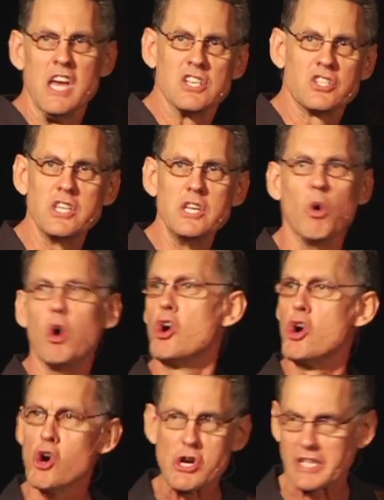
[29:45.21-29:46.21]
She will
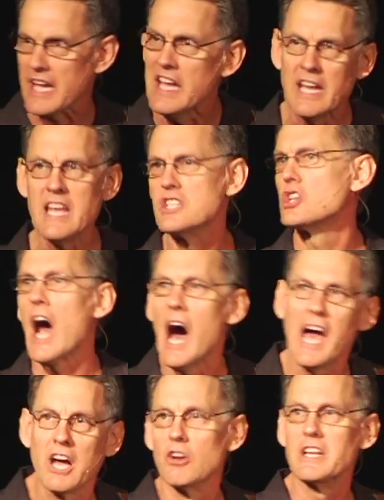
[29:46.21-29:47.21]
hurt any
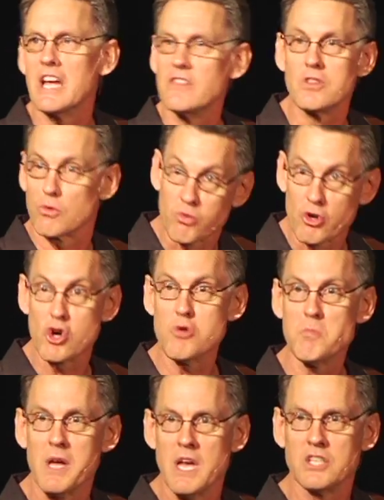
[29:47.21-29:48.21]
child in the room.